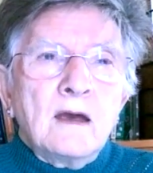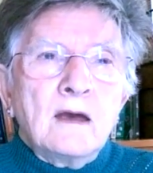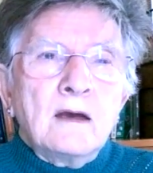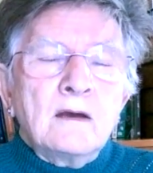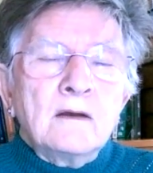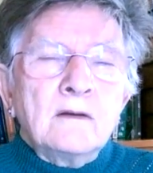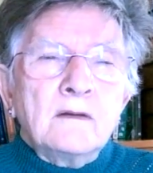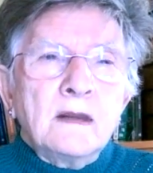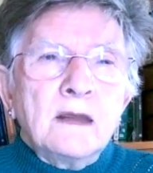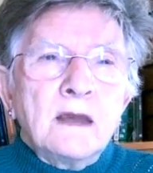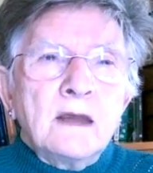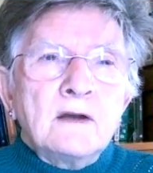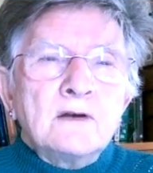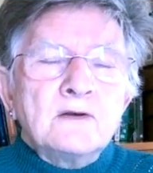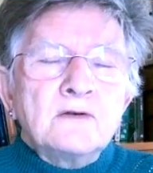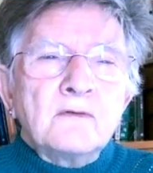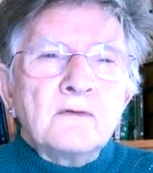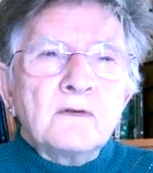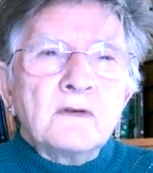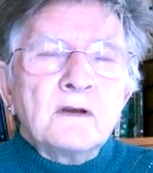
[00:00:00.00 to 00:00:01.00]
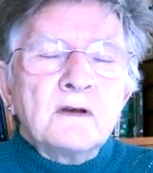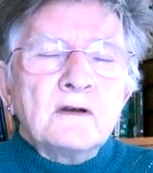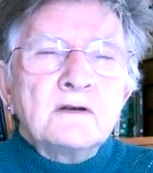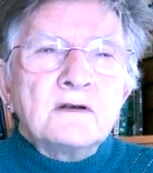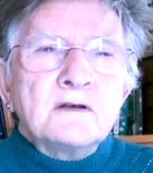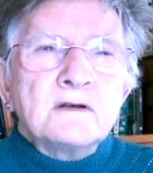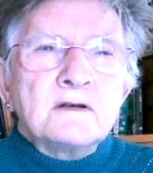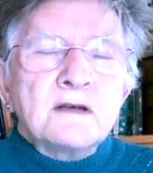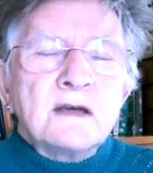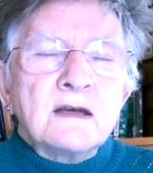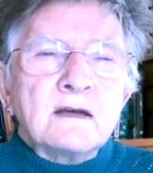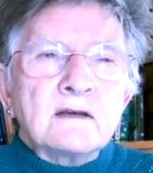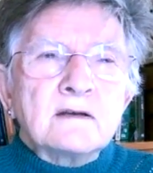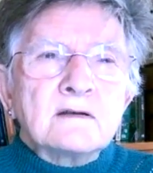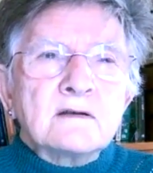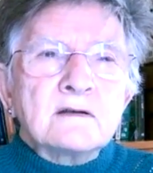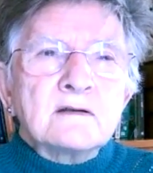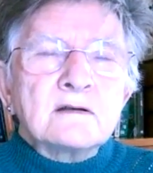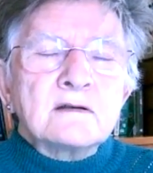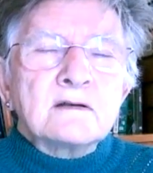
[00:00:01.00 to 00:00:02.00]
At the age of
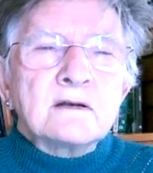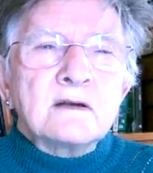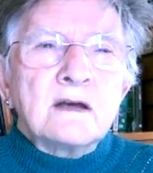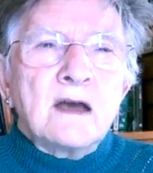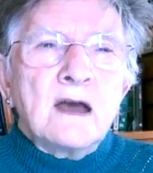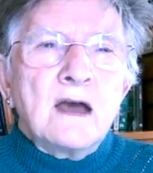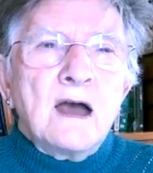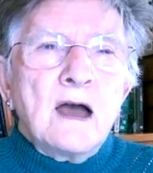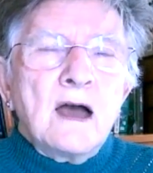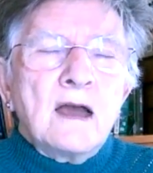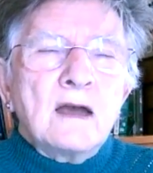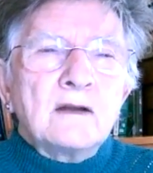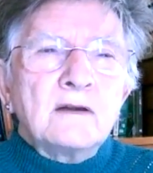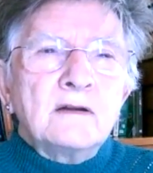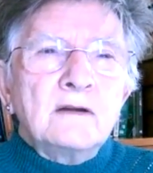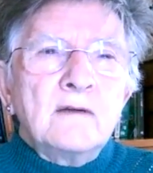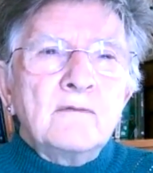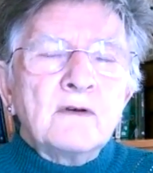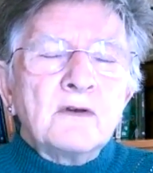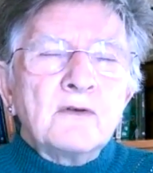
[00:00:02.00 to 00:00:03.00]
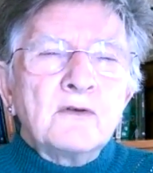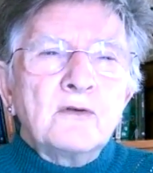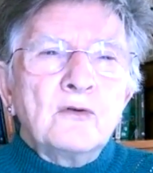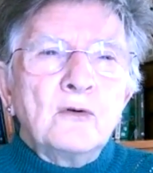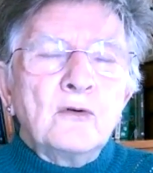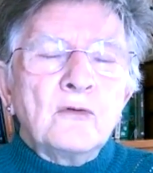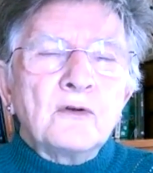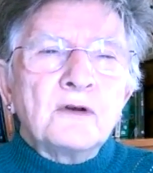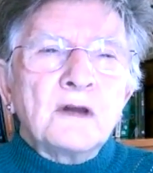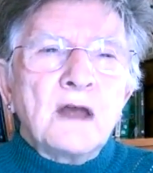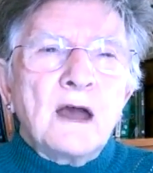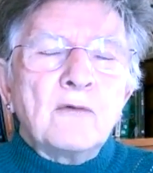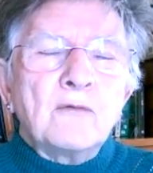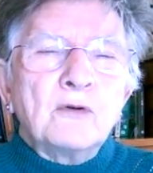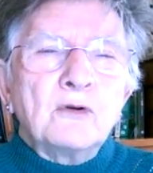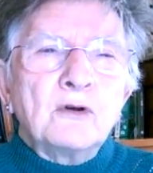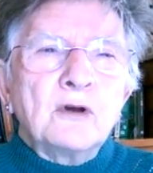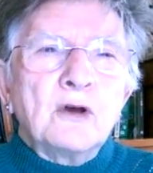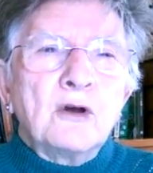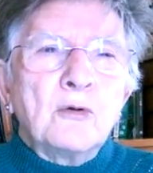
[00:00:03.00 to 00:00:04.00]
36, I had never thought that I
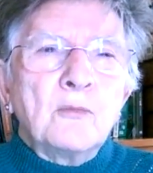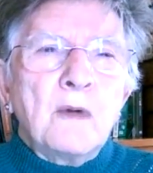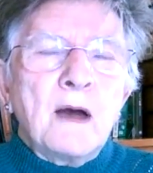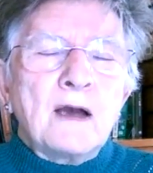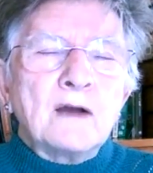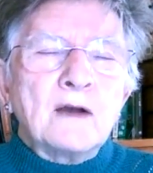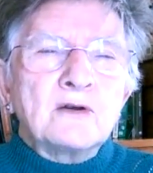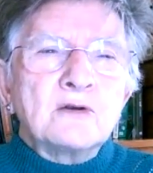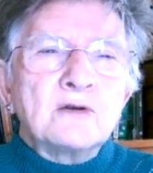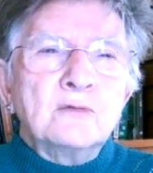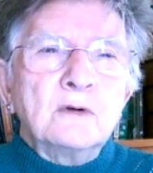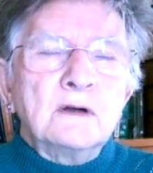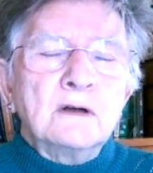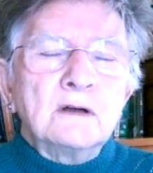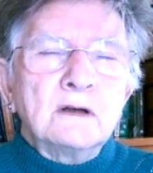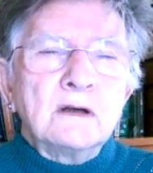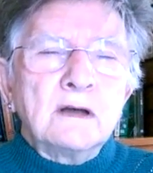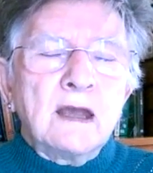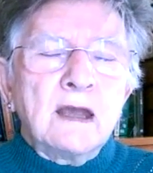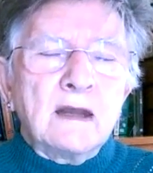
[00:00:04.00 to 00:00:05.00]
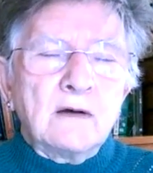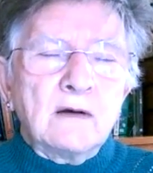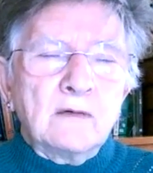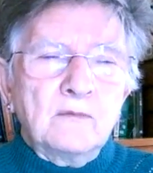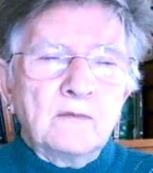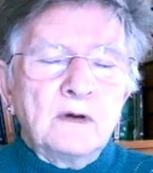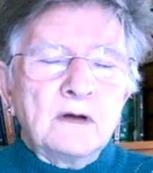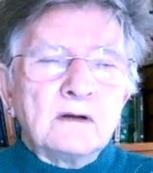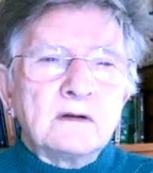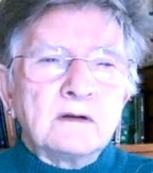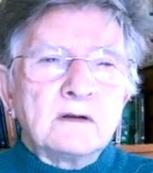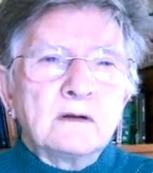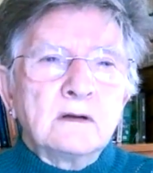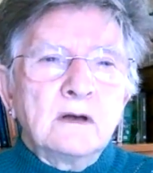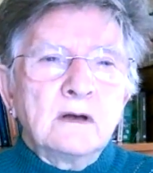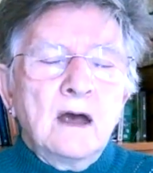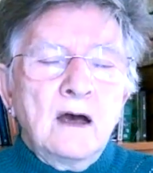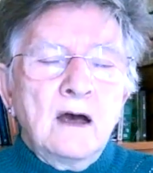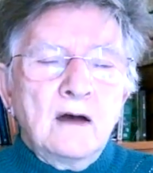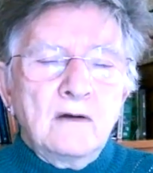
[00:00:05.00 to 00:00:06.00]
would go back to work again, but
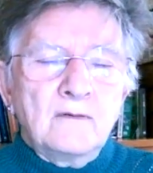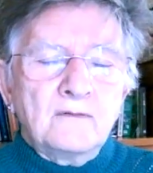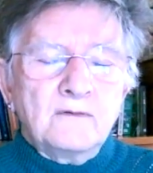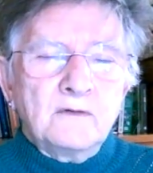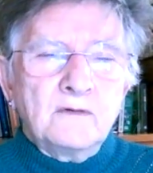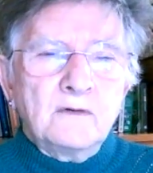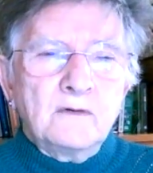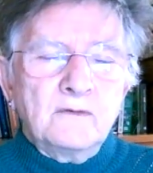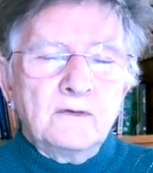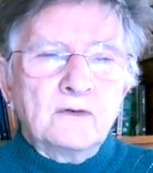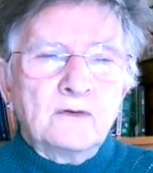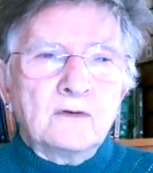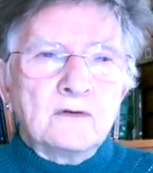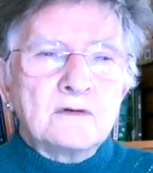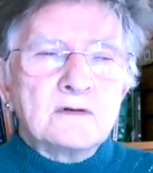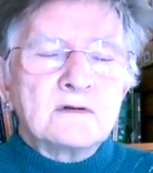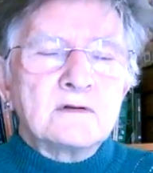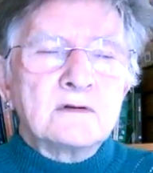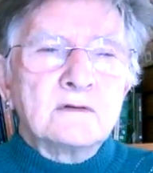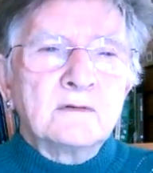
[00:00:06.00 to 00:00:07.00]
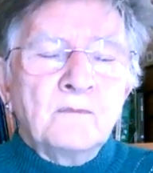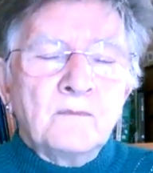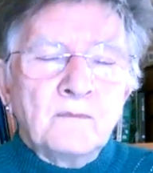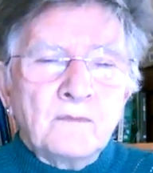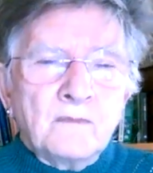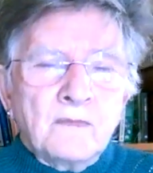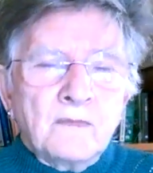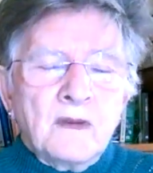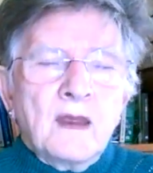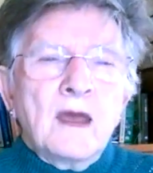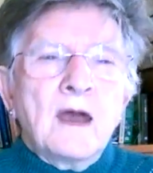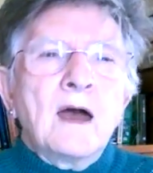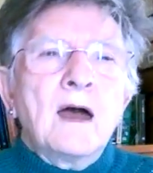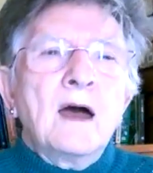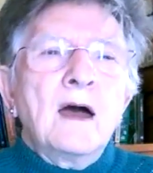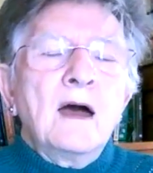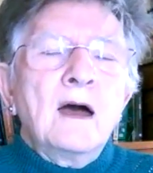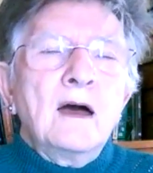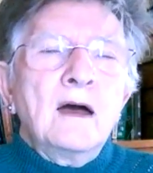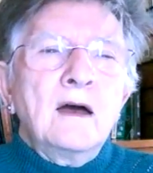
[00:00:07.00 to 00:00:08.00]
after divorce,
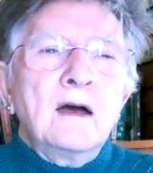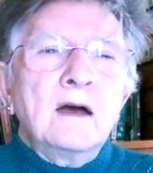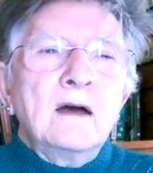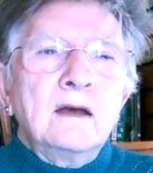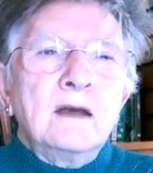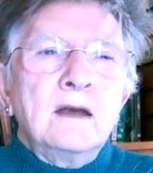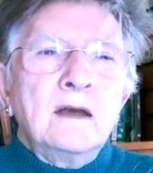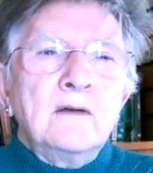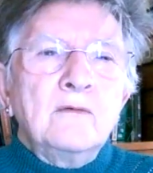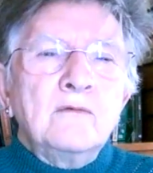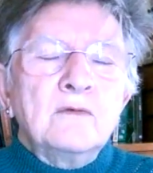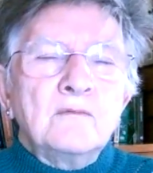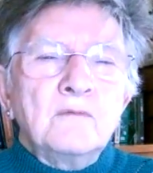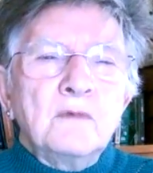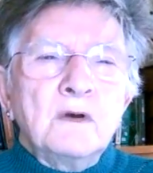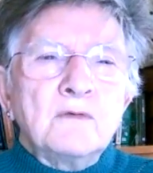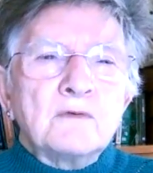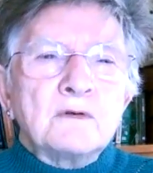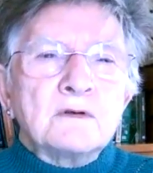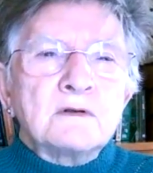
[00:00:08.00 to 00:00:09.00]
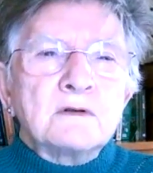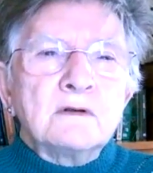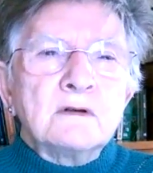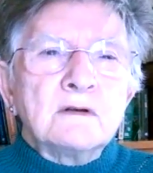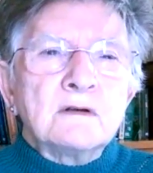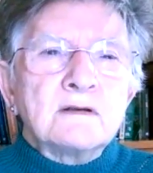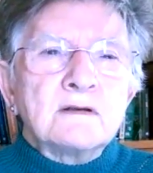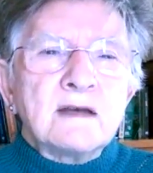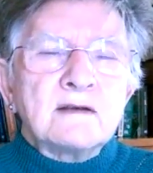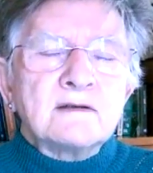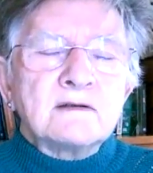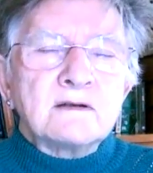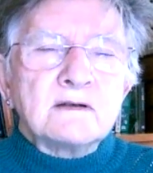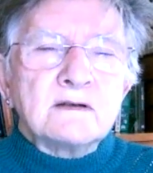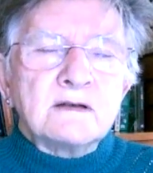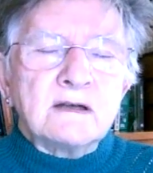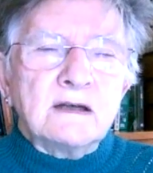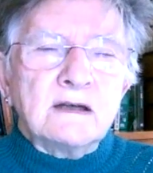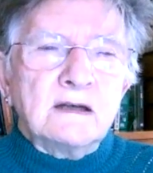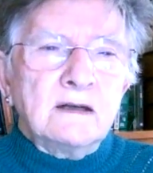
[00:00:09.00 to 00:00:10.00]
it was a
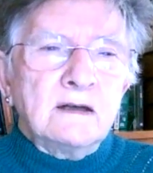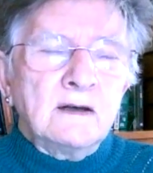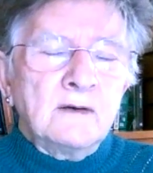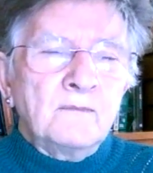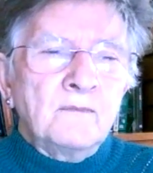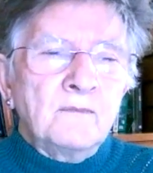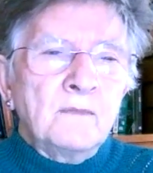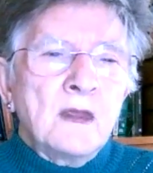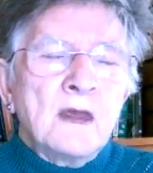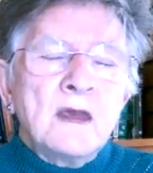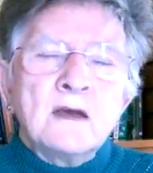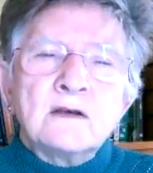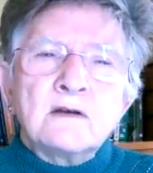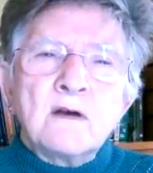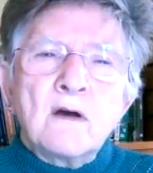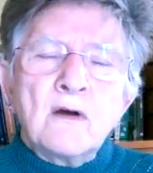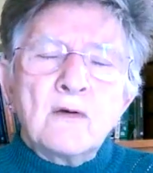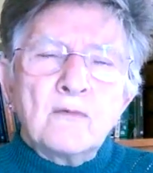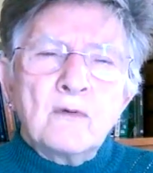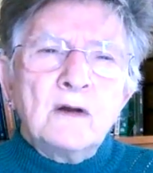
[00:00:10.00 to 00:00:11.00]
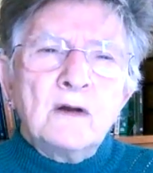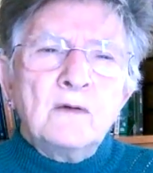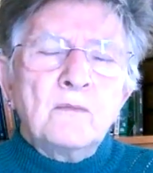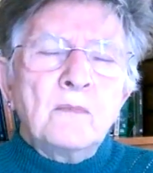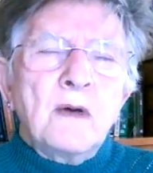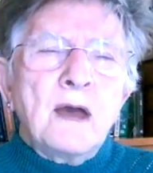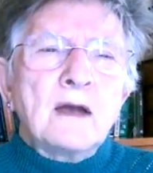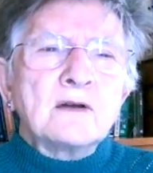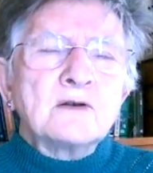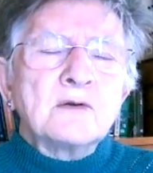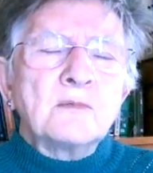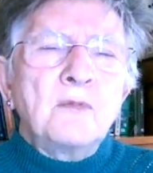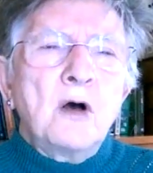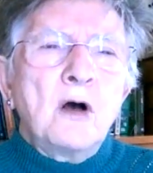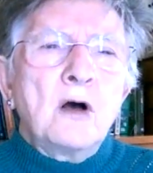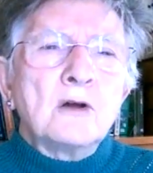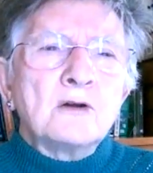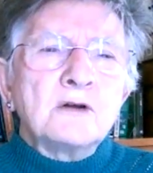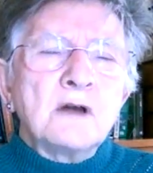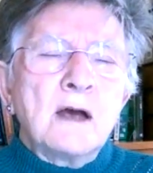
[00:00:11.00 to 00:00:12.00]
necessity. So I went back to
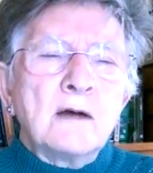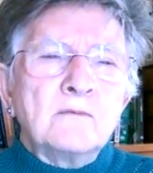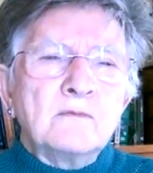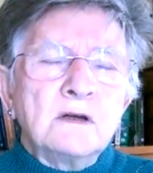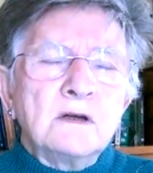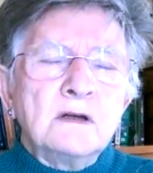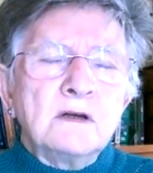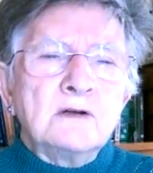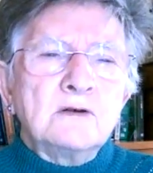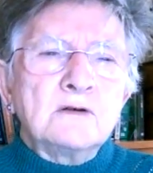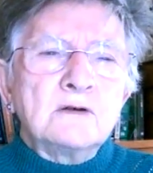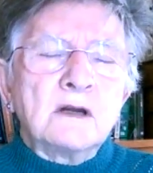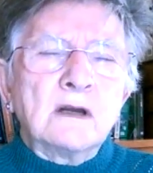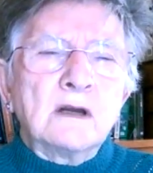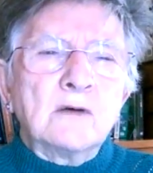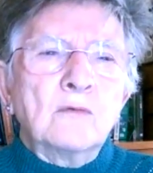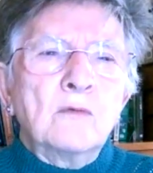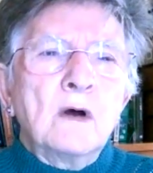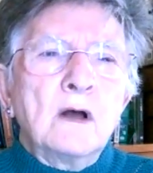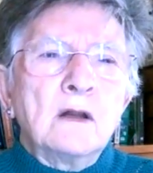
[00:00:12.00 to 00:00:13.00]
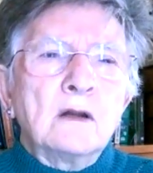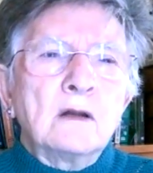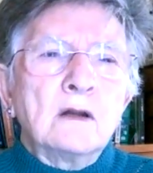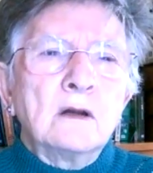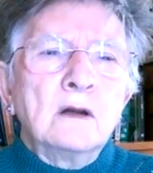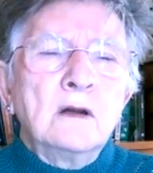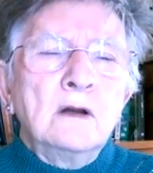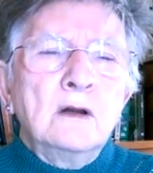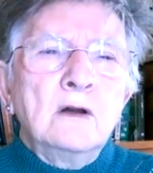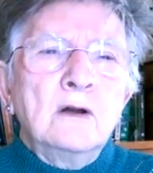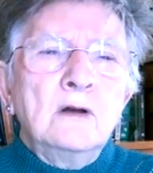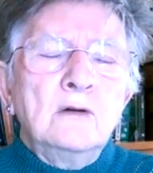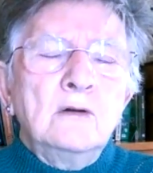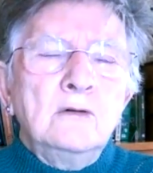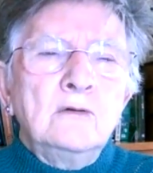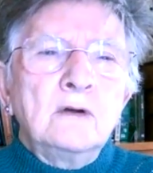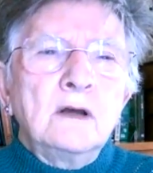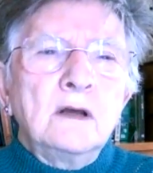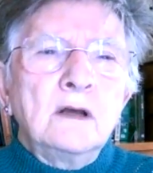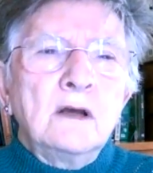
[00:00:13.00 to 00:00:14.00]
part-time teaching while
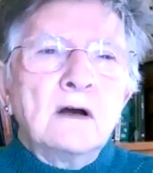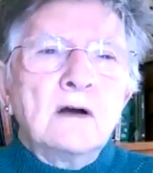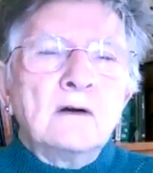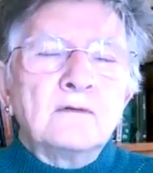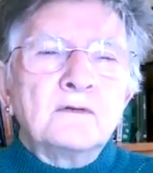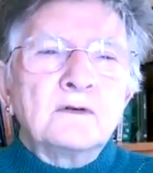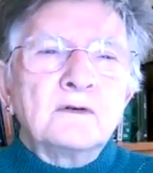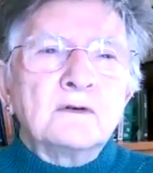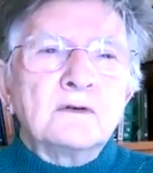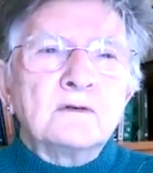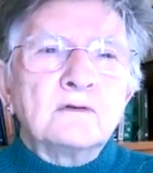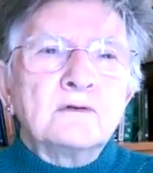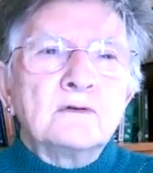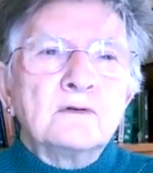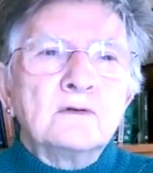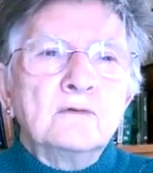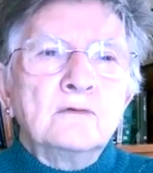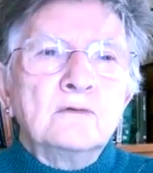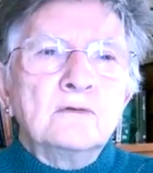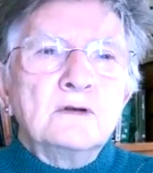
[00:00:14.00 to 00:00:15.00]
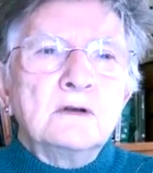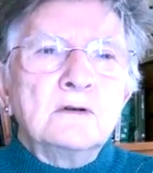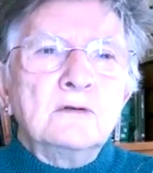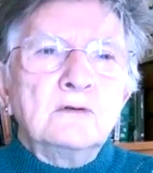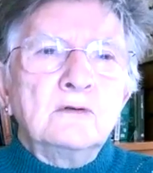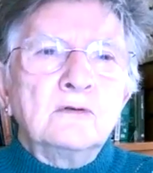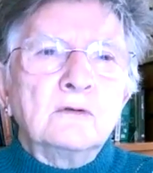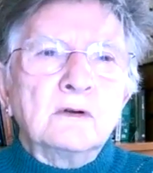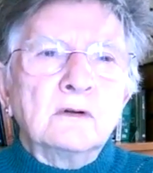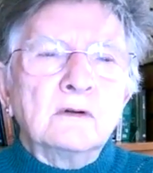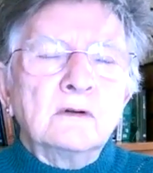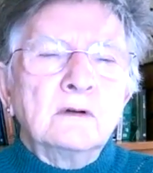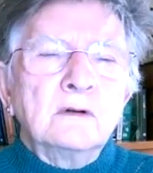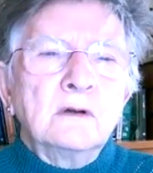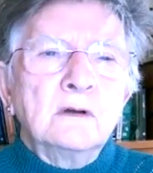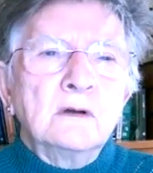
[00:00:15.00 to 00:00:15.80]
looking after 2 children,